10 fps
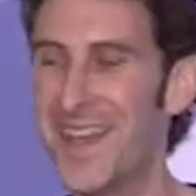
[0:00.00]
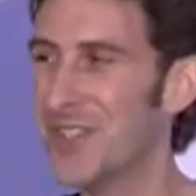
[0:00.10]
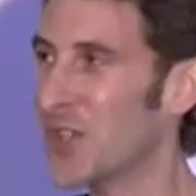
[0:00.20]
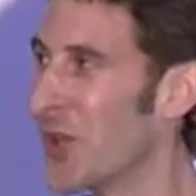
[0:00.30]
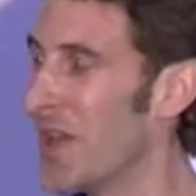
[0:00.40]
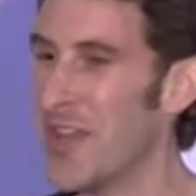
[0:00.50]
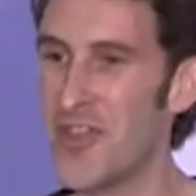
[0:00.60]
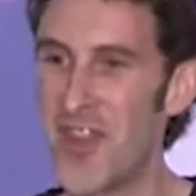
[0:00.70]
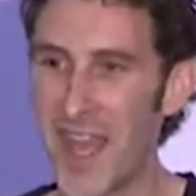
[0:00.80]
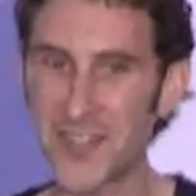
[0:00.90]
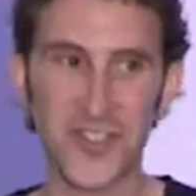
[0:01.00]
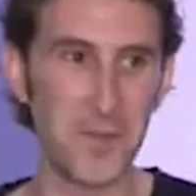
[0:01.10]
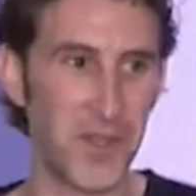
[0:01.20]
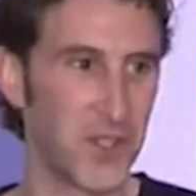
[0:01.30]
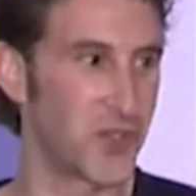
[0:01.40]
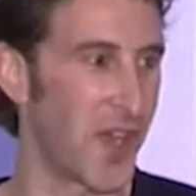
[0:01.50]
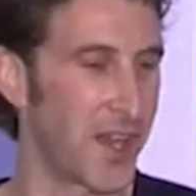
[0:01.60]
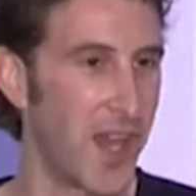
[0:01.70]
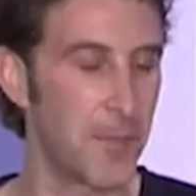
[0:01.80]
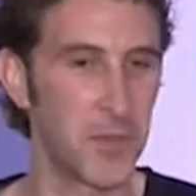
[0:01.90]
So that's somebody who's high
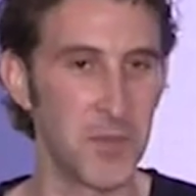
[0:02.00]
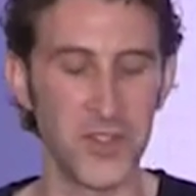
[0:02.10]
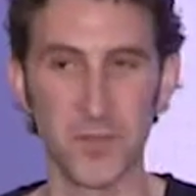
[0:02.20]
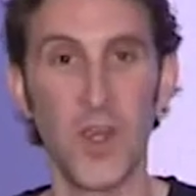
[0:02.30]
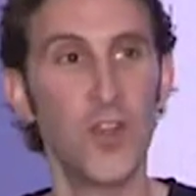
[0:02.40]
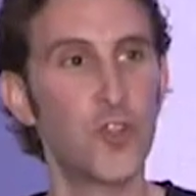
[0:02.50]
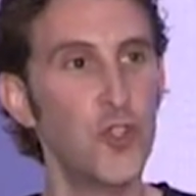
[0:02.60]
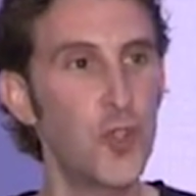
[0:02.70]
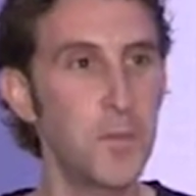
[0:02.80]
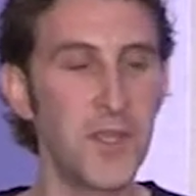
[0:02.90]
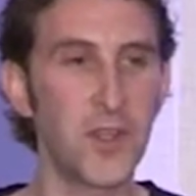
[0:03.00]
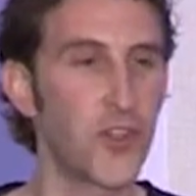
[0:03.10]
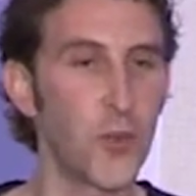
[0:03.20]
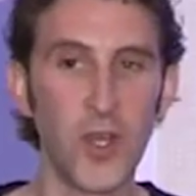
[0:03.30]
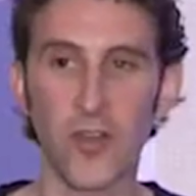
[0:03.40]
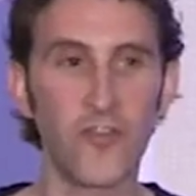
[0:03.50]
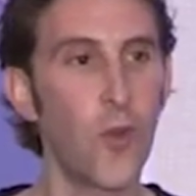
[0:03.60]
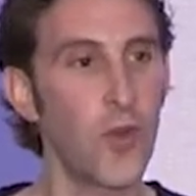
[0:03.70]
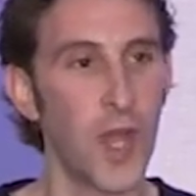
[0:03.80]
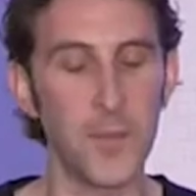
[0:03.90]
in optimism. So you could be a 3 or a
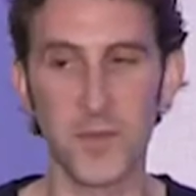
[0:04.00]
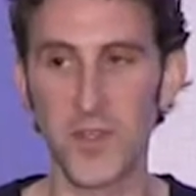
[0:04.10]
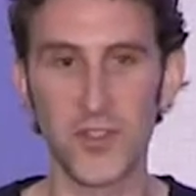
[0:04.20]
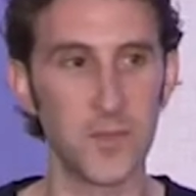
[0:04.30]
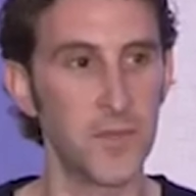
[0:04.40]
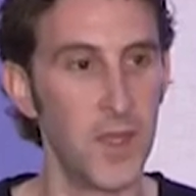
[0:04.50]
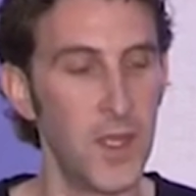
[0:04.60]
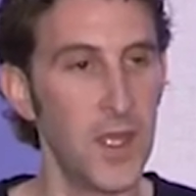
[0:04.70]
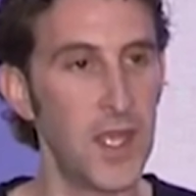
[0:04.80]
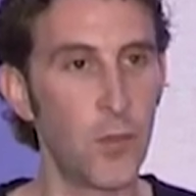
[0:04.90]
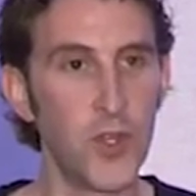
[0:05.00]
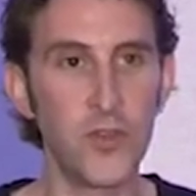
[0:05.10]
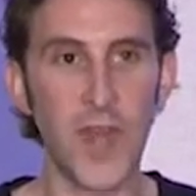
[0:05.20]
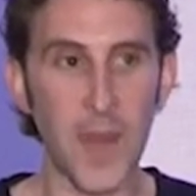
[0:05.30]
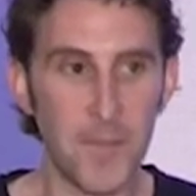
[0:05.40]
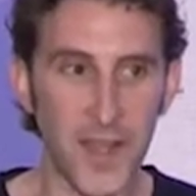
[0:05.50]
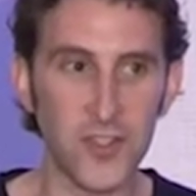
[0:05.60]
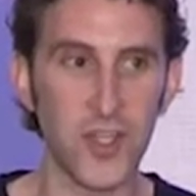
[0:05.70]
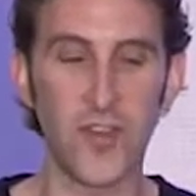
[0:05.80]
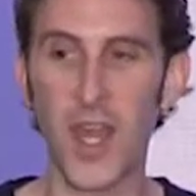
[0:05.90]
4 in optimism, and when that bad
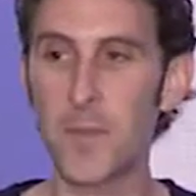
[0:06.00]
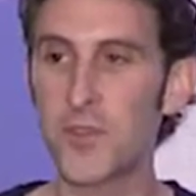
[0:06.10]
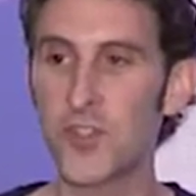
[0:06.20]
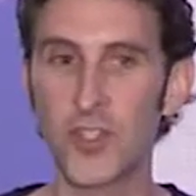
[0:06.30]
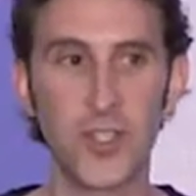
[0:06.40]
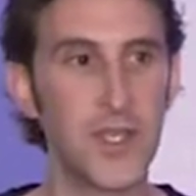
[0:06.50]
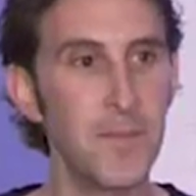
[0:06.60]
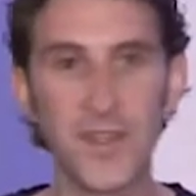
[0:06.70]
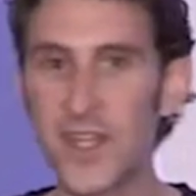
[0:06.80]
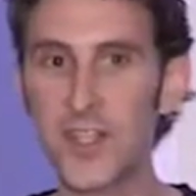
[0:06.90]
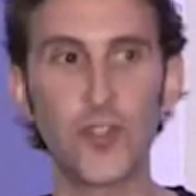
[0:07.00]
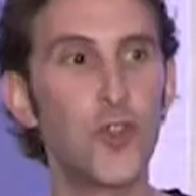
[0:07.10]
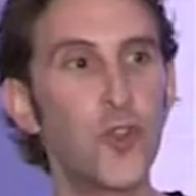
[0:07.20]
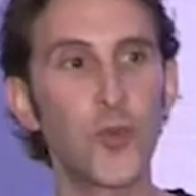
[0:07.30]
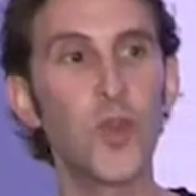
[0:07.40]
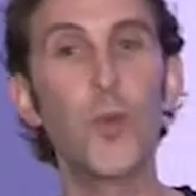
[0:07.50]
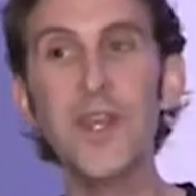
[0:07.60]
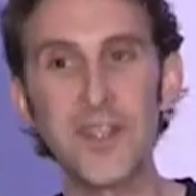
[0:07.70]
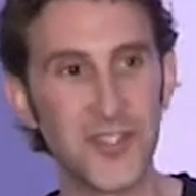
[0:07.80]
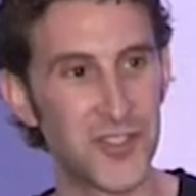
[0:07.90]
stuff happens to you, it might take you 2-3
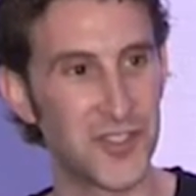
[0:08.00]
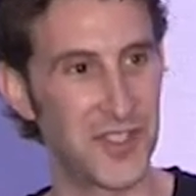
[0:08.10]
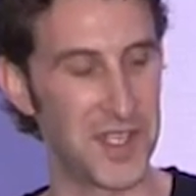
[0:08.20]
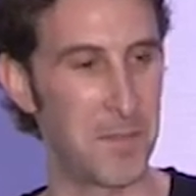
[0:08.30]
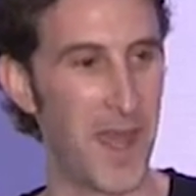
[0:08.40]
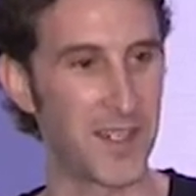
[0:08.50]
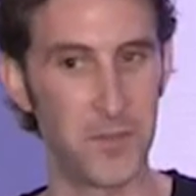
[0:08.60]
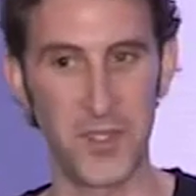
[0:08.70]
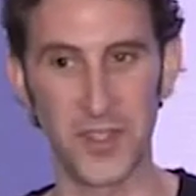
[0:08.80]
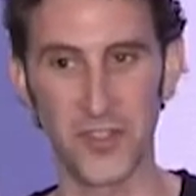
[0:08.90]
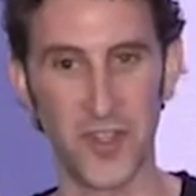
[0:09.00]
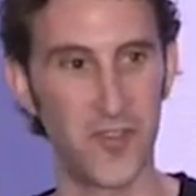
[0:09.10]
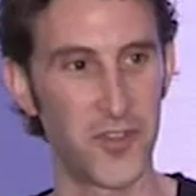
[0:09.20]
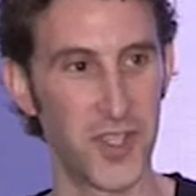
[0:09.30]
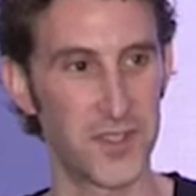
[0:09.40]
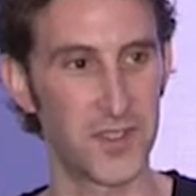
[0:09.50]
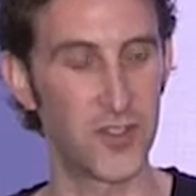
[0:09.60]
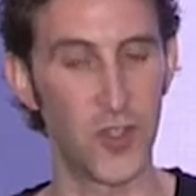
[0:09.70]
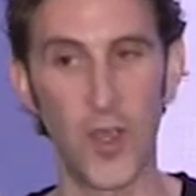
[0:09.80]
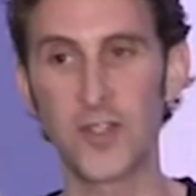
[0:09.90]
weeks to get back to being yourself again.
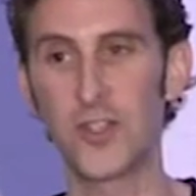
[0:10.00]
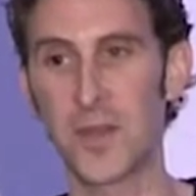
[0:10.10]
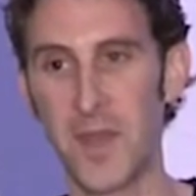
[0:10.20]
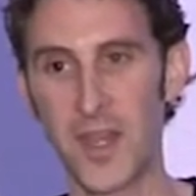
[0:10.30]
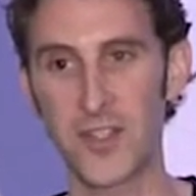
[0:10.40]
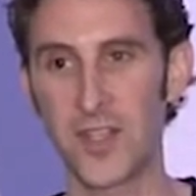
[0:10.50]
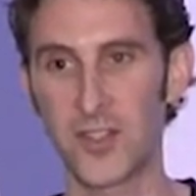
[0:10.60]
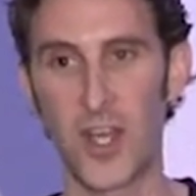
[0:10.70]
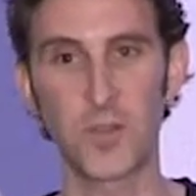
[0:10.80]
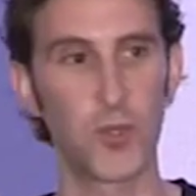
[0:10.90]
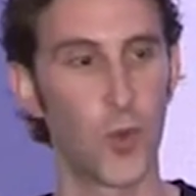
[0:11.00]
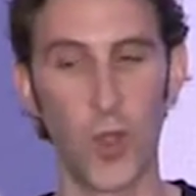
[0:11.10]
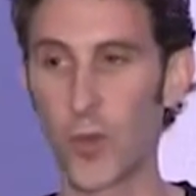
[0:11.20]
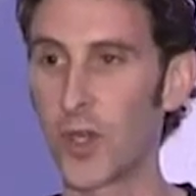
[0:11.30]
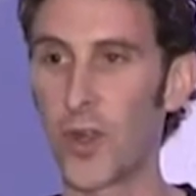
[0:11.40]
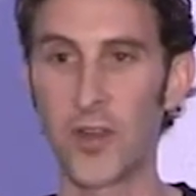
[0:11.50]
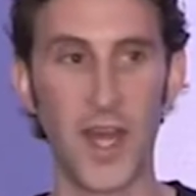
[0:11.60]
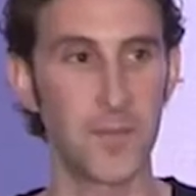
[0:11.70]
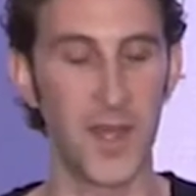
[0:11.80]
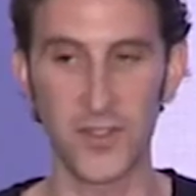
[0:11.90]
So as you can imagine, as an entrepreneur where a
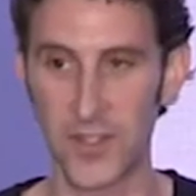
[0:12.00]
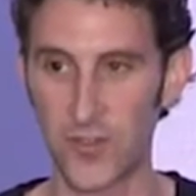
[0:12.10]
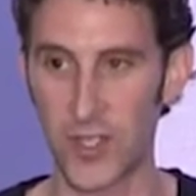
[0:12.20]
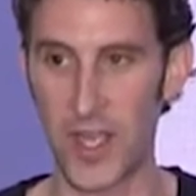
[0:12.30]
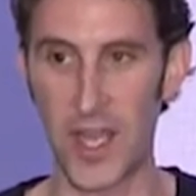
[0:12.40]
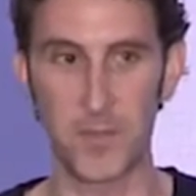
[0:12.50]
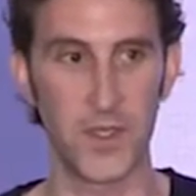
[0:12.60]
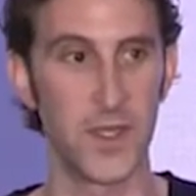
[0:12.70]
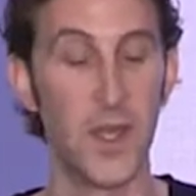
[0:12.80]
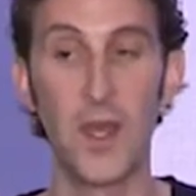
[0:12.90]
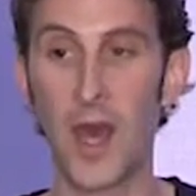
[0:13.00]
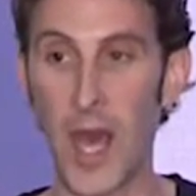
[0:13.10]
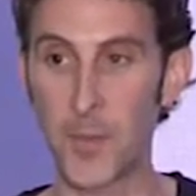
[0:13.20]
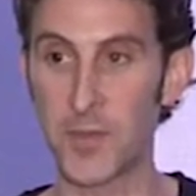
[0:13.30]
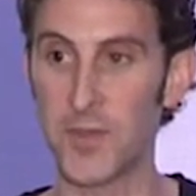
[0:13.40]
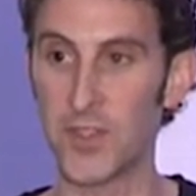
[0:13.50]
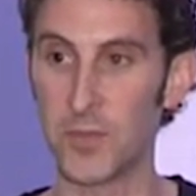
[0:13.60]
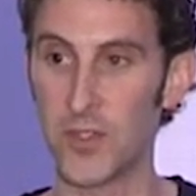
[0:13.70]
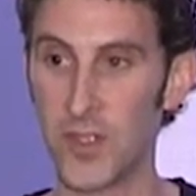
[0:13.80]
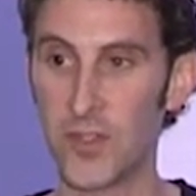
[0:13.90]
lot of bad stuff's going to happen,
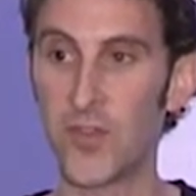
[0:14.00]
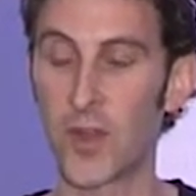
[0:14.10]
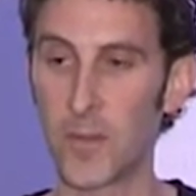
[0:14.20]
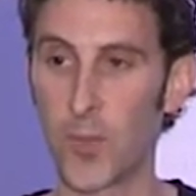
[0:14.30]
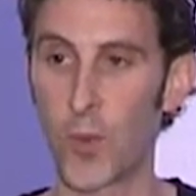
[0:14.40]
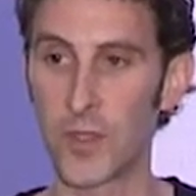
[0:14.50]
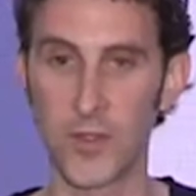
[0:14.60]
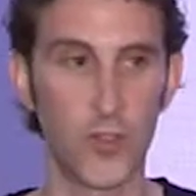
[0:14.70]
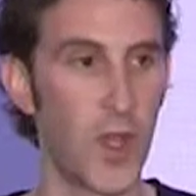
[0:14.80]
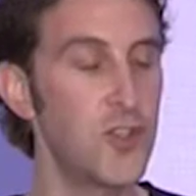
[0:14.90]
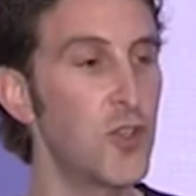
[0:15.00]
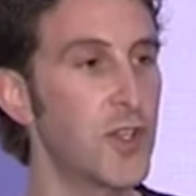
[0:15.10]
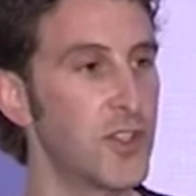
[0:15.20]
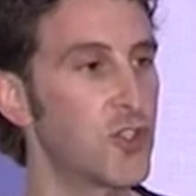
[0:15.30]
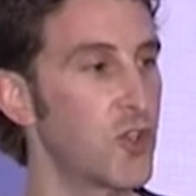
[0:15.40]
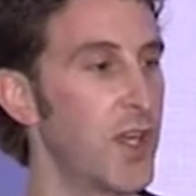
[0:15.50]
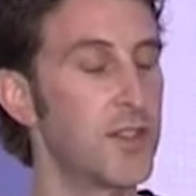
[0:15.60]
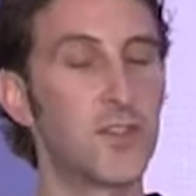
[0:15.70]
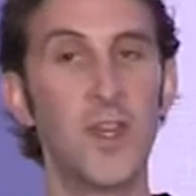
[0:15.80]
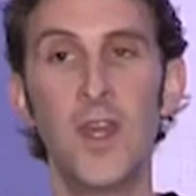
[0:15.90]
optimism is very important. So as you look at these
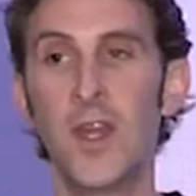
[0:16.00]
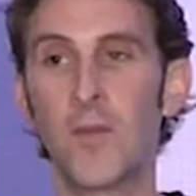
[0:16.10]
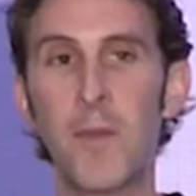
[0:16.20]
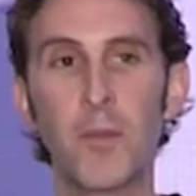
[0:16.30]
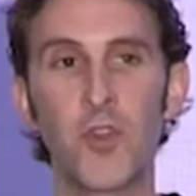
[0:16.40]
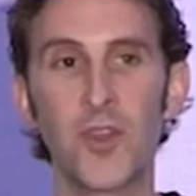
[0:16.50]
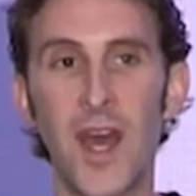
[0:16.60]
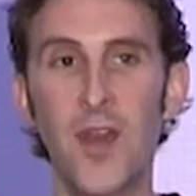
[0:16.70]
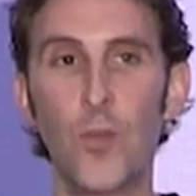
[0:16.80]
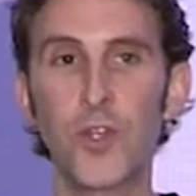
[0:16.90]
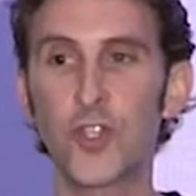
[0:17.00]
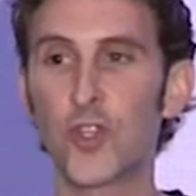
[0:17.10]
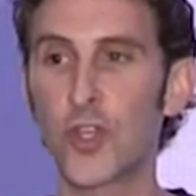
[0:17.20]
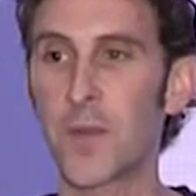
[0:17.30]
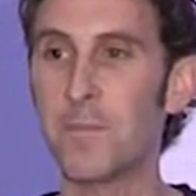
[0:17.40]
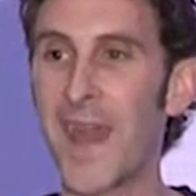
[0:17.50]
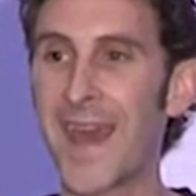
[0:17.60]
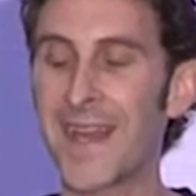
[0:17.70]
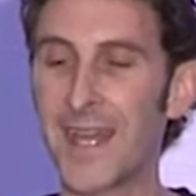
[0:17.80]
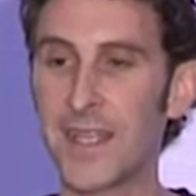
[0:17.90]
traits, remember, they're not what you're good or
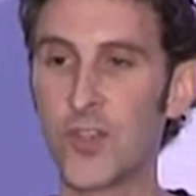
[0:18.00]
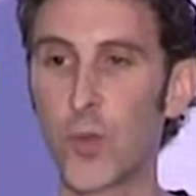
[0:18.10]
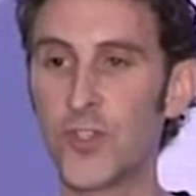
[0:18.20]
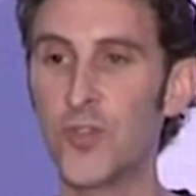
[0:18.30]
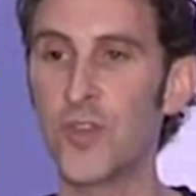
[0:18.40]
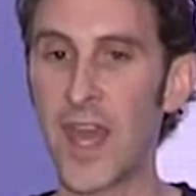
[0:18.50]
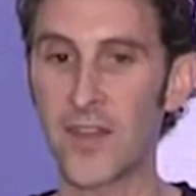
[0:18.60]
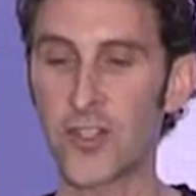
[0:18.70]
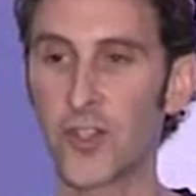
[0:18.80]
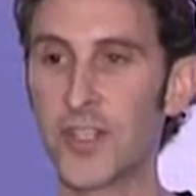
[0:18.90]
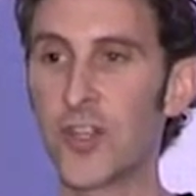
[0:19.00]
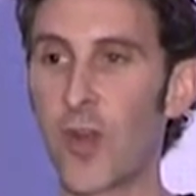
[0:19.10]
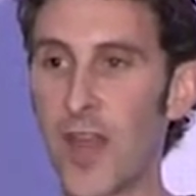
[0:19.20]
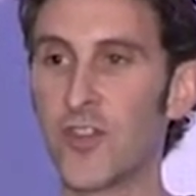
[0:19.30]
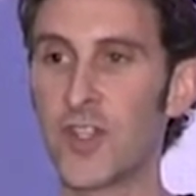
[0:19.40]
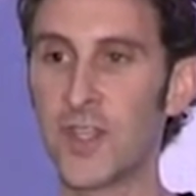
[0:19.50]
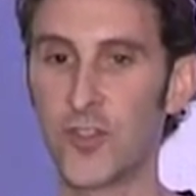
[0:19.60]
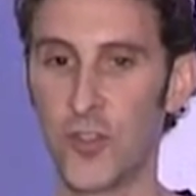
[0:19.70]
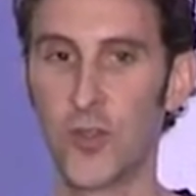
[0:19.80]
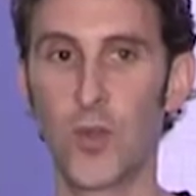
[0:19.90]
bad at. It's what you naturally gravitate
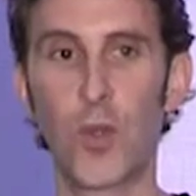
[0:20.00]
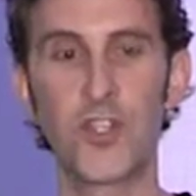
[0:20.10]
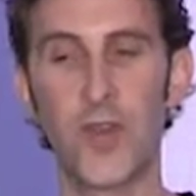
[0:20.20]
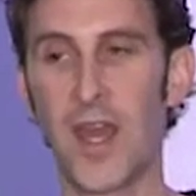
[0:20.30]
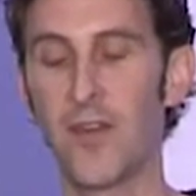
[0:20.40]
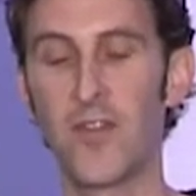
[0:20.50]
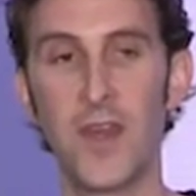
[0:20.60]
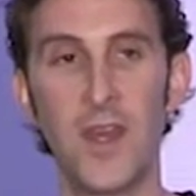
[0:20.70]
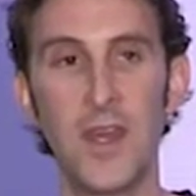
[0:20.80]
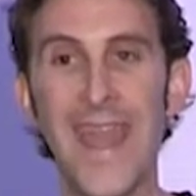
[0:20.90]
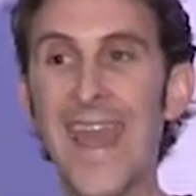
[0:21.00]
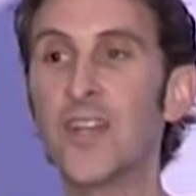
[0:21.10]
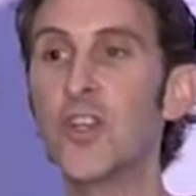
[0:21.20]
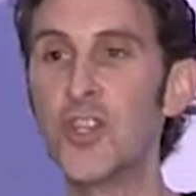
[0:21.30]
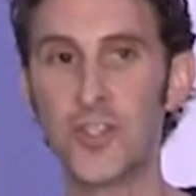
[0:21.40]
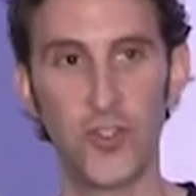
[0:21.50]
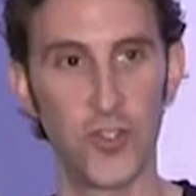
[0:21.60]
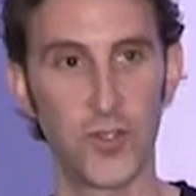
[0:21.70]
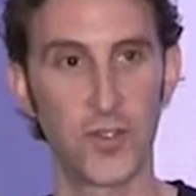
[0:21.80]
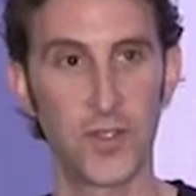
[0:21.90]
to and what you have energy to do.